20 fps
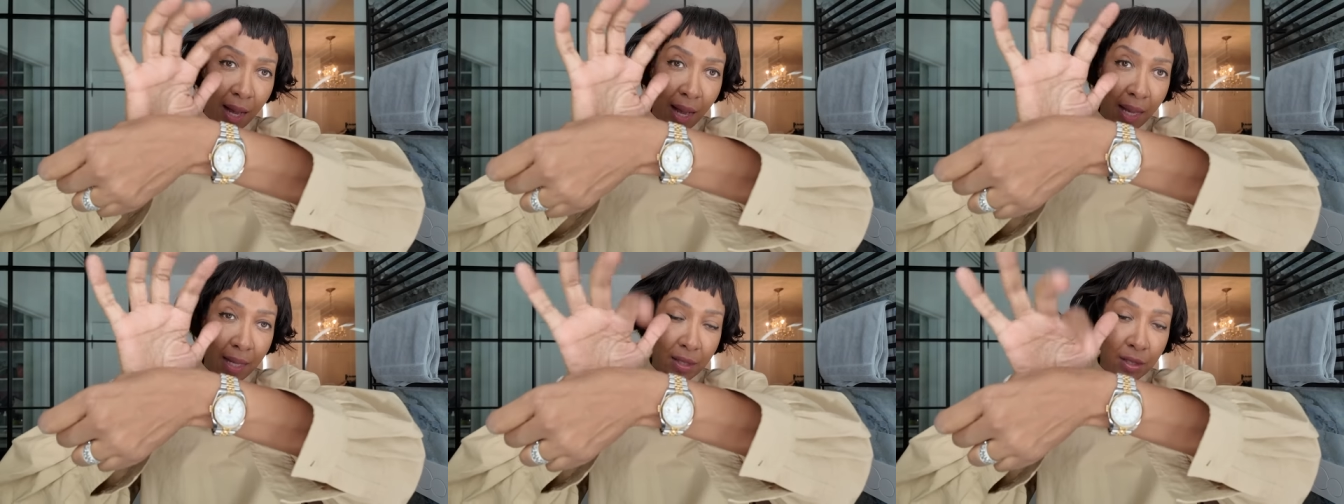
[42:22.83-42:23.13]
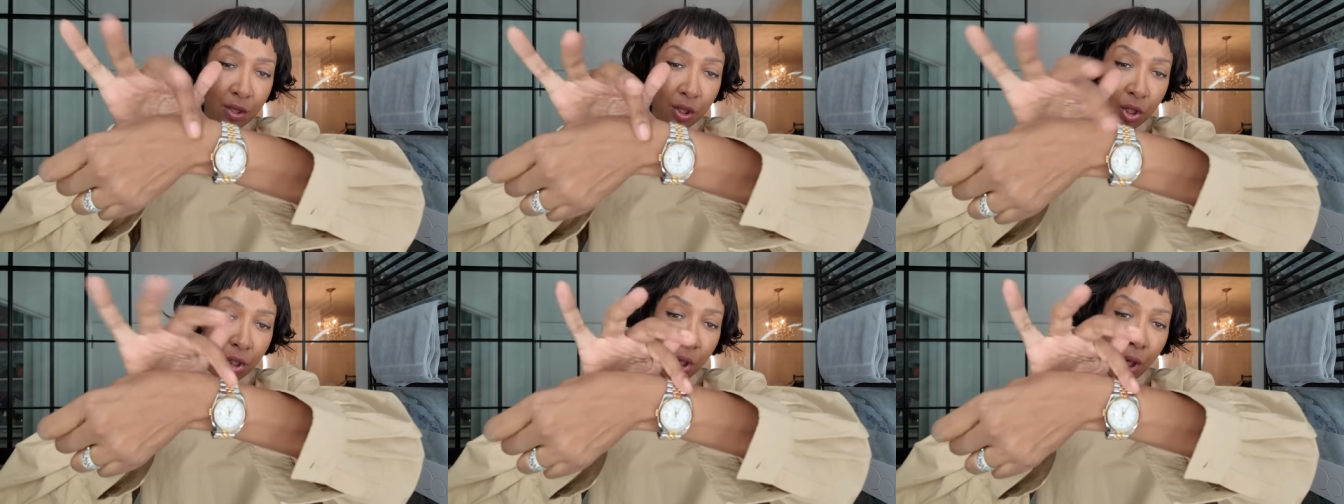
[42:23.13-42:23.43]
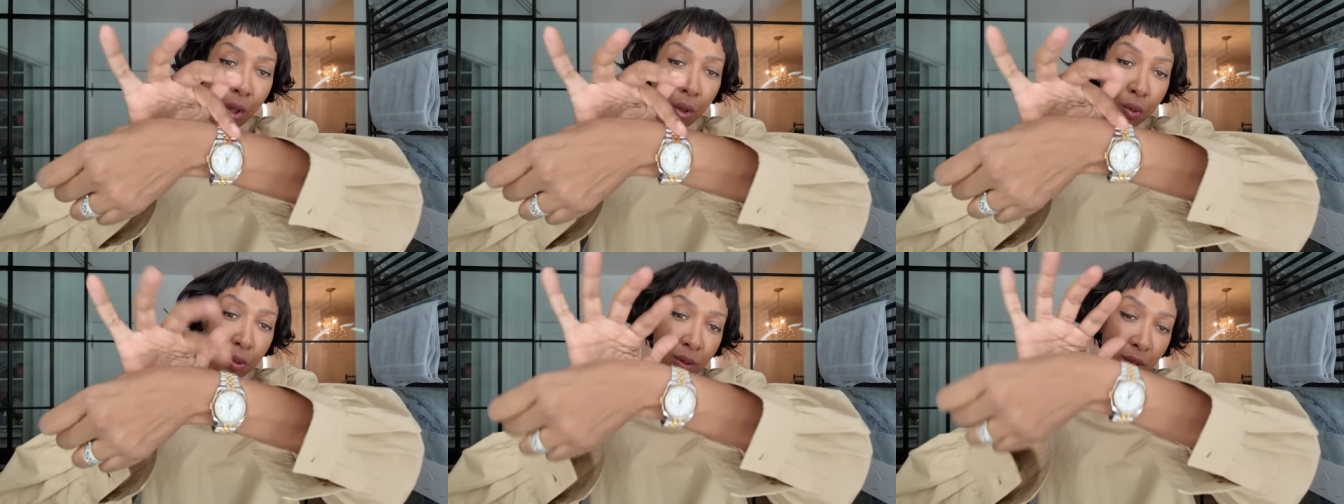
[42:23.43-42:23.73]
and
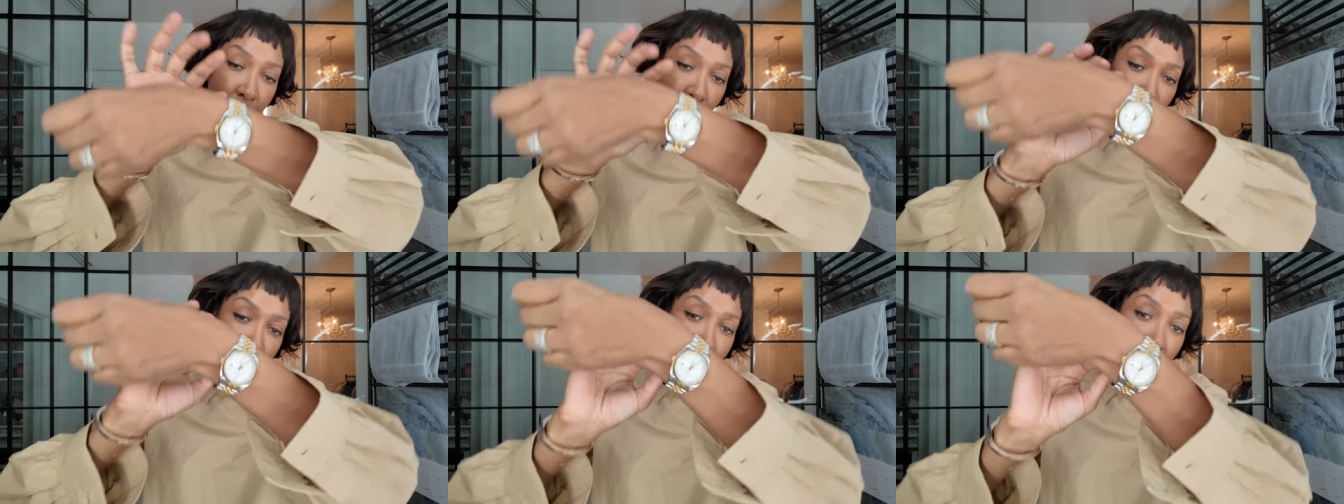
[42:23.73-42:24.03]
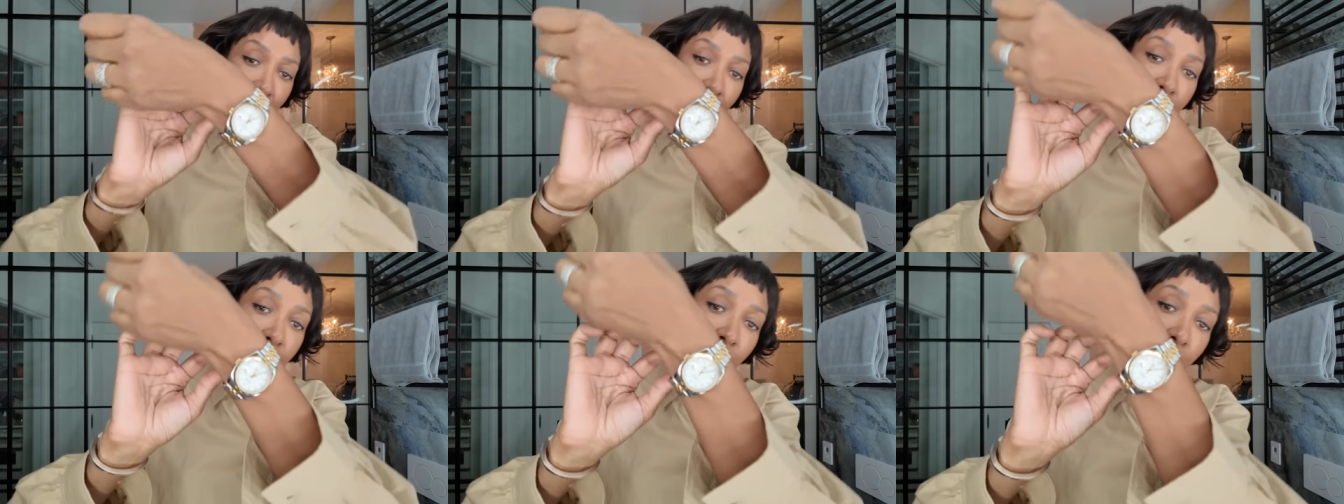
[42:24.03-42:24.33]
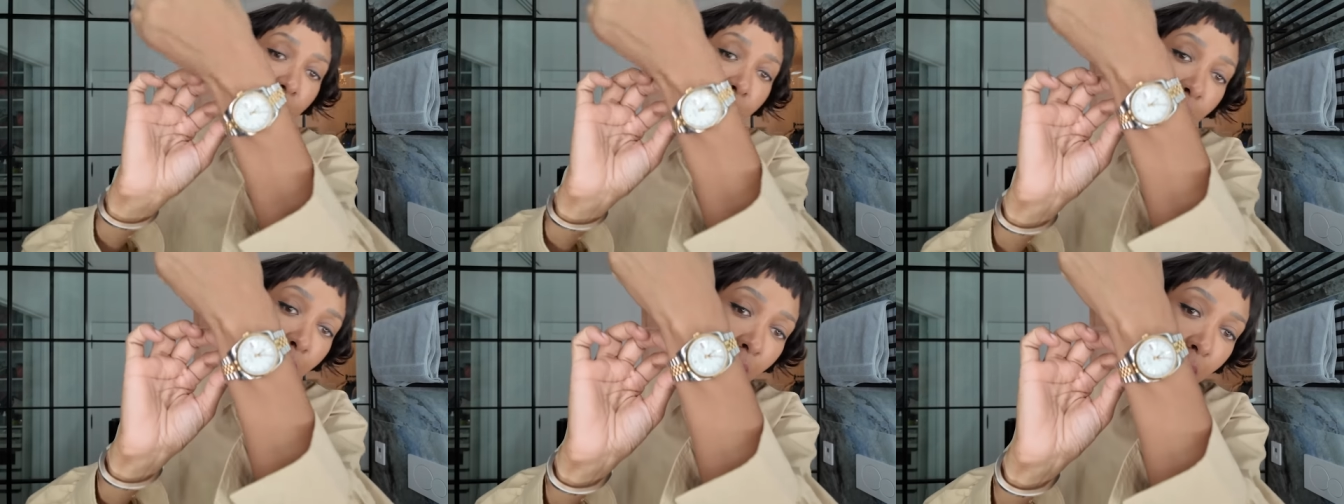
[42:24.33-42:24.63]
gold
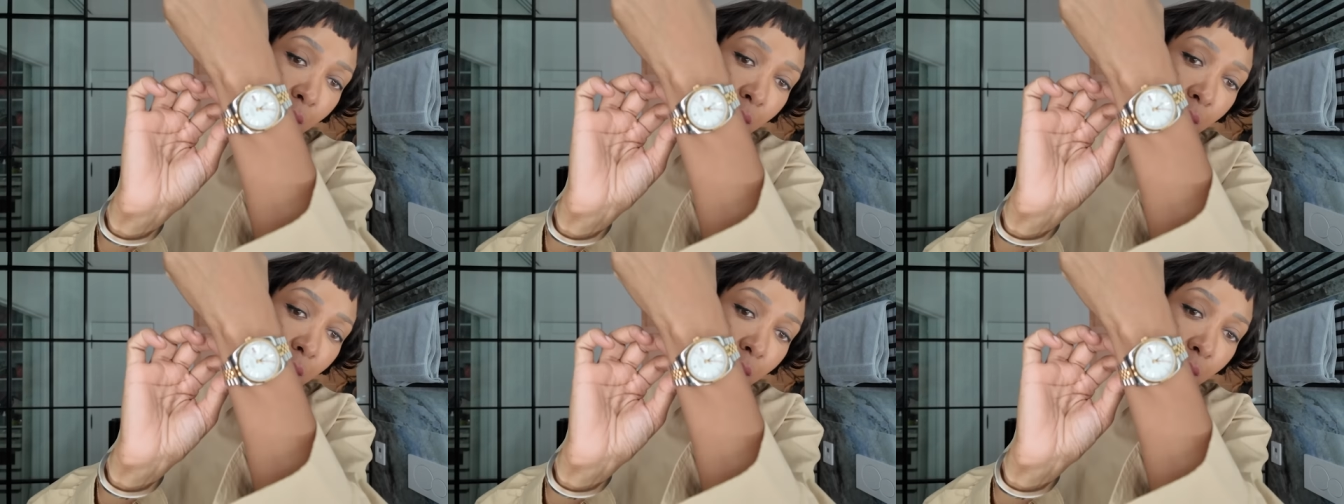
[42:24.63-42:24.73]
together.